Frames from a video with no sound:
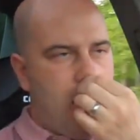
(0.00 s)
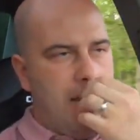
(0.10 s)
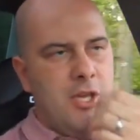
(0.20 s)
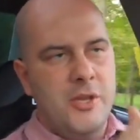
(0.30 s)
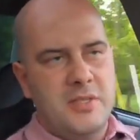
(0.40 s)

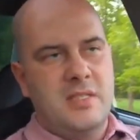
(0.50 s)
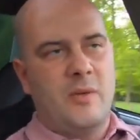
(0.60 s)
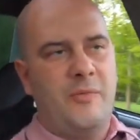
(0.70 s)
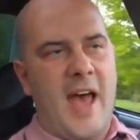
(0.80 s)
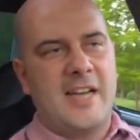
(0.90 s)
I used
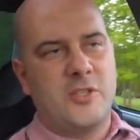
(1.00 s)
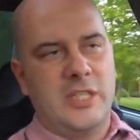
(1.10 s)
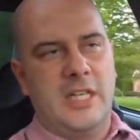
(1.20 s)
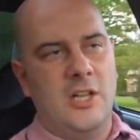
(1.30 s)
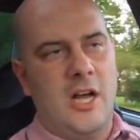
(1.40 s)
the
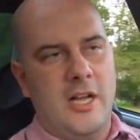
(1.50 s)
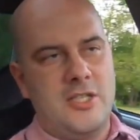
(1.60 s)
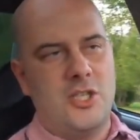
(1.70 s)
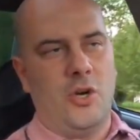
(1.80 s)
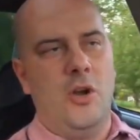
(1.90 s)
factory
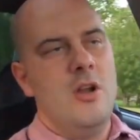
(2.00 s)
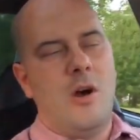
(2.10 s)
clutch or